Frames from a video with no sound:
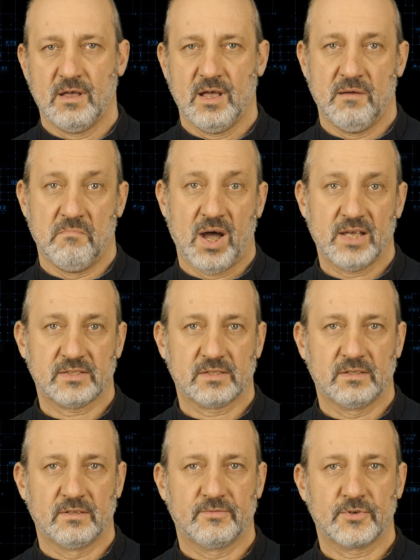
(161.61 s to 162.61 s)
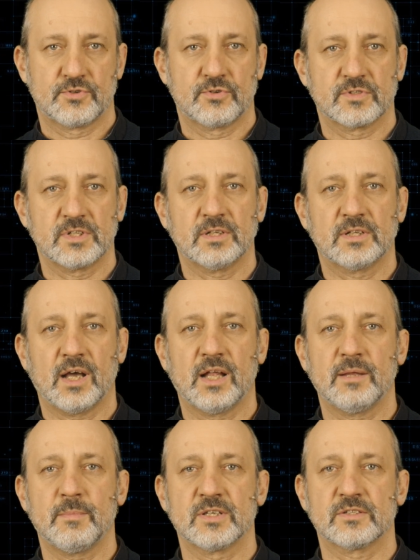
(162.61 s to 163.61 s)
a mask for choosing the
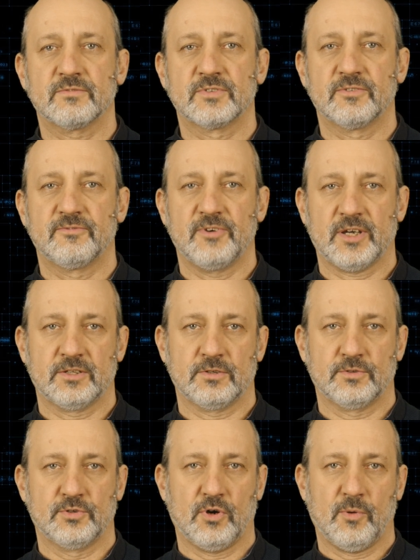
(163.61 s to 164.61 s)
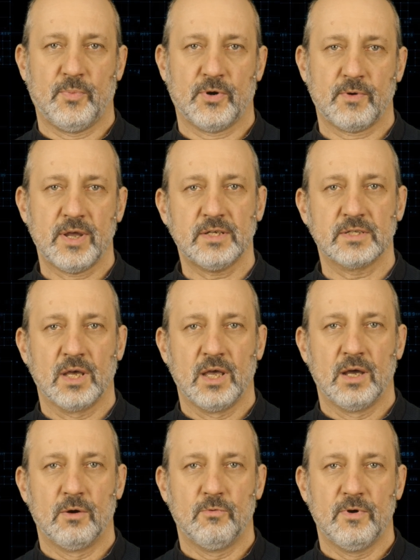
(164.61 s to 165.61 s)
elements of the vector to operate
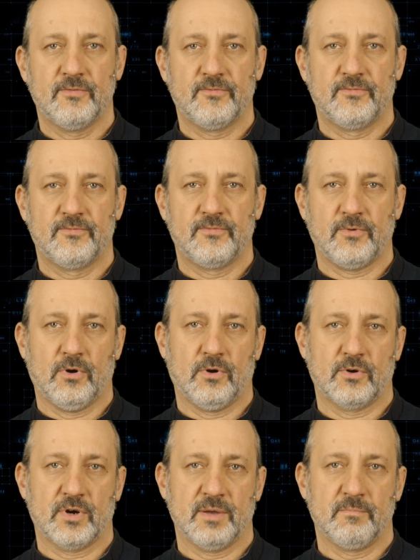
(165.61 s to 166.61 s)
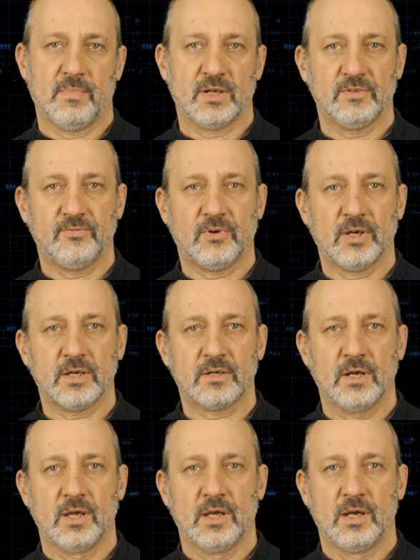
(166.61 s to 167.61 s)
with, or a modifier